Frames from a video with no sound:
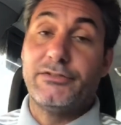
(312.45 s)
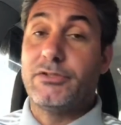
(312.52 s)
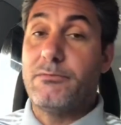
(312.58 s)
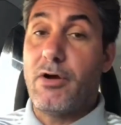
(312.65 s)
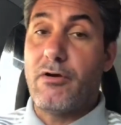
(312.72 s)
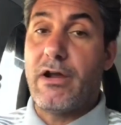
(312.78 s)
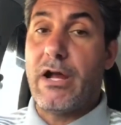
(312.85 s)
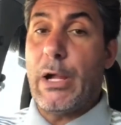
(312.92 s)

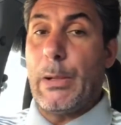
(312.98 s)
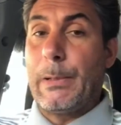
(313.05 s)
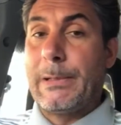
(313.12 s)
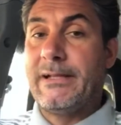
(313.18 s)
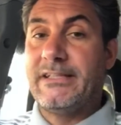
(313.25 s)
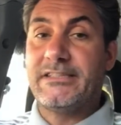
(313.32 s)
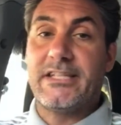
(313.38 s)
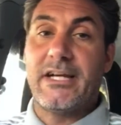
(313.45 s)
Tomorrow
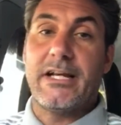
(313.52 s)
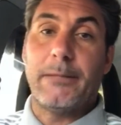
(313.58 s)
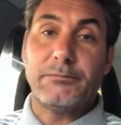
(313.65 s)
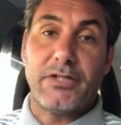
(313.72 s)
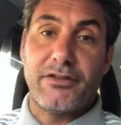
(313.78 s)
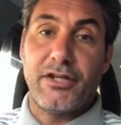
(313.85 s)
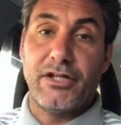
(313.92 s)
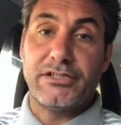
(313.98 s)
is going up to
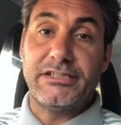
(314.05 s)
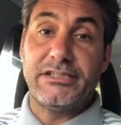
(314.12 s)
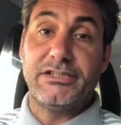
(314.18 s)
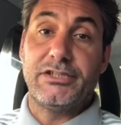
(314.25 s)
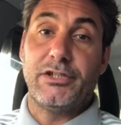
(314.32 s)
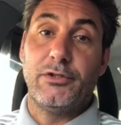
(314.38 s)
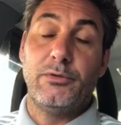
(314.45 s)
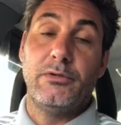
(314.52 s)

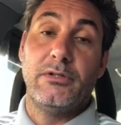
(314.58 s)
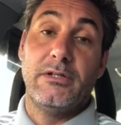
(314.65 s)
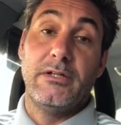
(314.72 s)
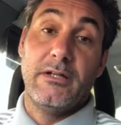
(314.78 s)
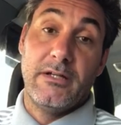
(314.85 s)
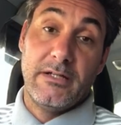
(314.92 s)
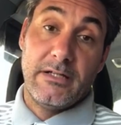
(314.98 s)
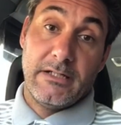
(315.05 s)
32,
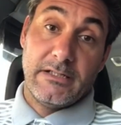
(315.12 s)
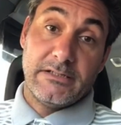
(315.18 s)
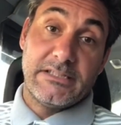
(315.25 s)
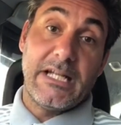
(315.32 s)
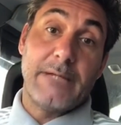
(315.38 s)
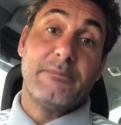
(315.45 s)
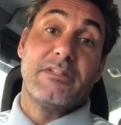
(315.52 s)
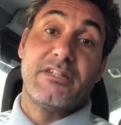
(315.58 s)

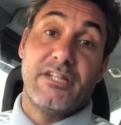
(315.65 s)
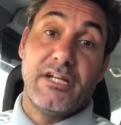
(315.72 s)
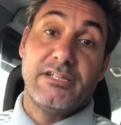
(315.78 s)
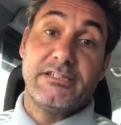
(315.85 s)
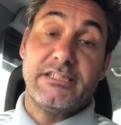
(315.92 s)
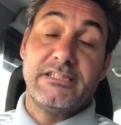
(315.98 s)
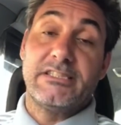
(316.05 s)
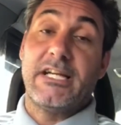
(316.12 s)
same as
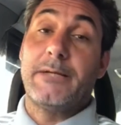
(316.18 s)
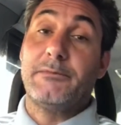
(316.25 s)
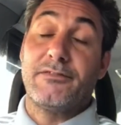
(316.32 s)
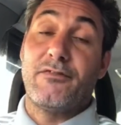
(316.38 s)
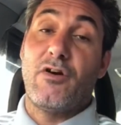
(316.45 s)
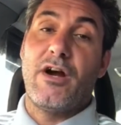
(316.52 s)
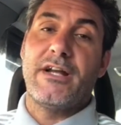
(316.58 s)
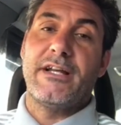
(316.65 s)
Thursday, same as
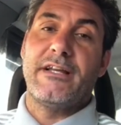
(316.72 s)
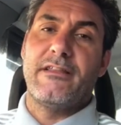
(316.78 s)
Friday.